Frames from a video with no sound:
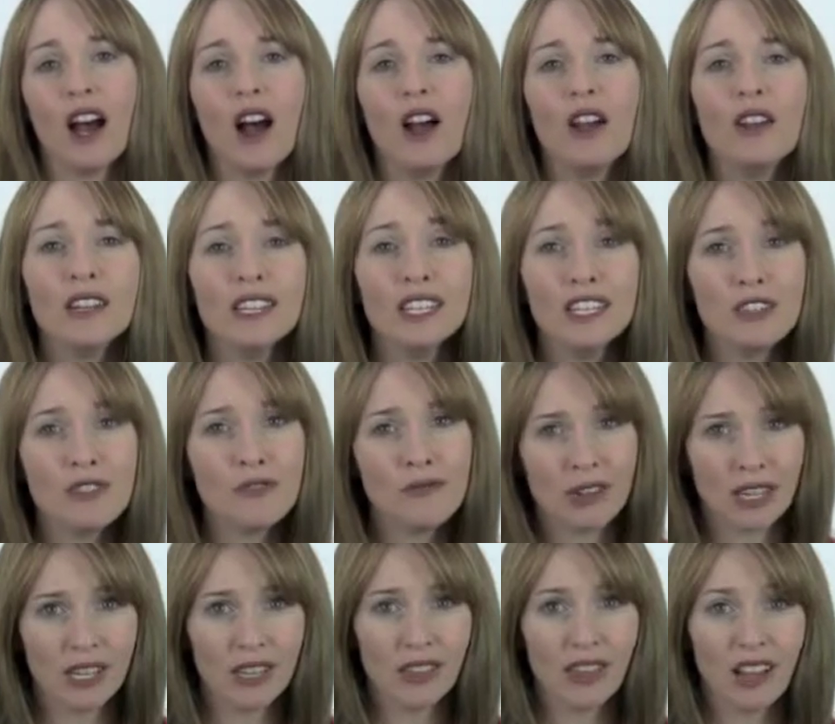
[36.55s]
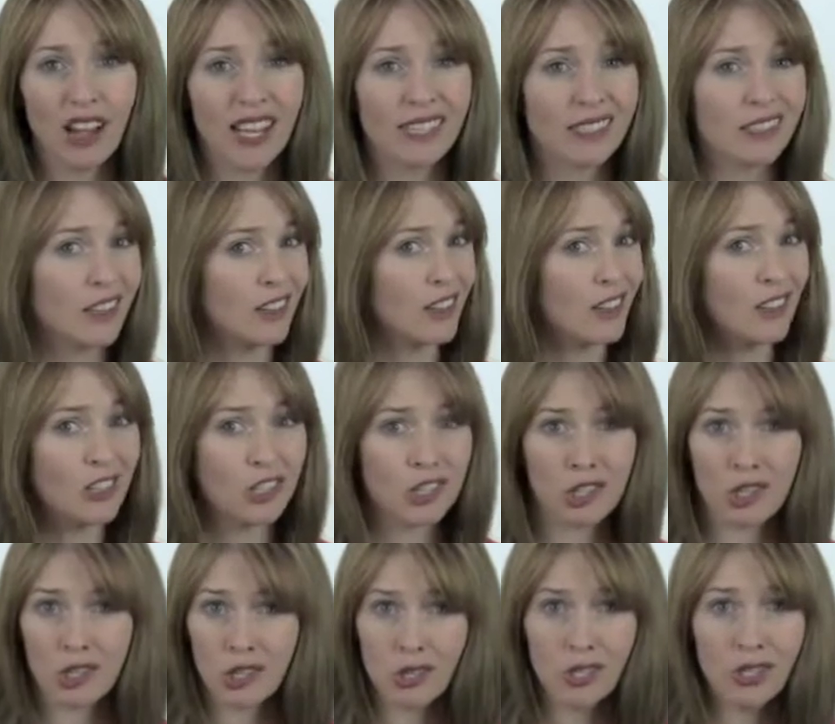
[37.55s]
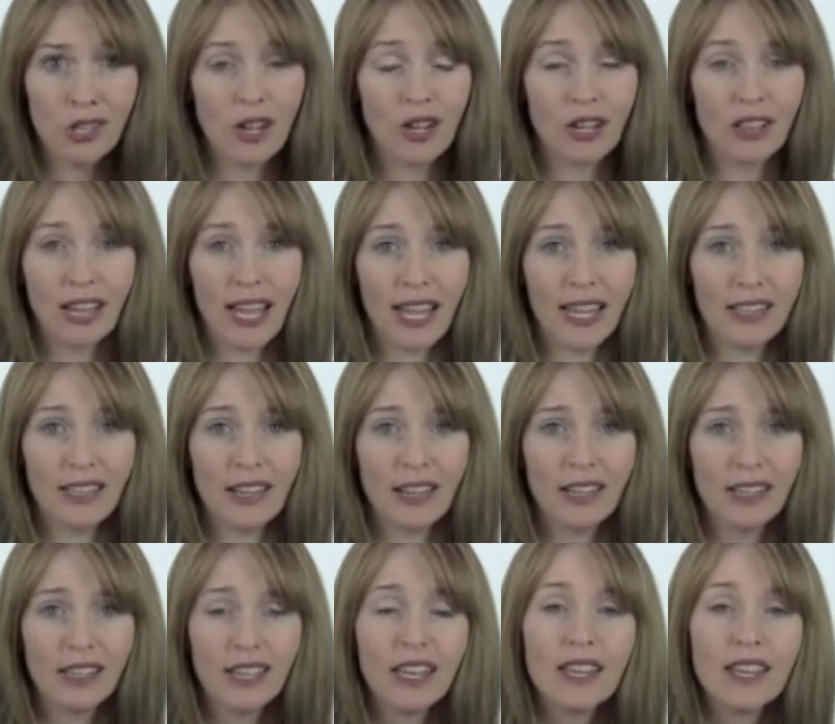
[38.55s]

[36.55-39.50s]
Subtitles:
only to realise not too long later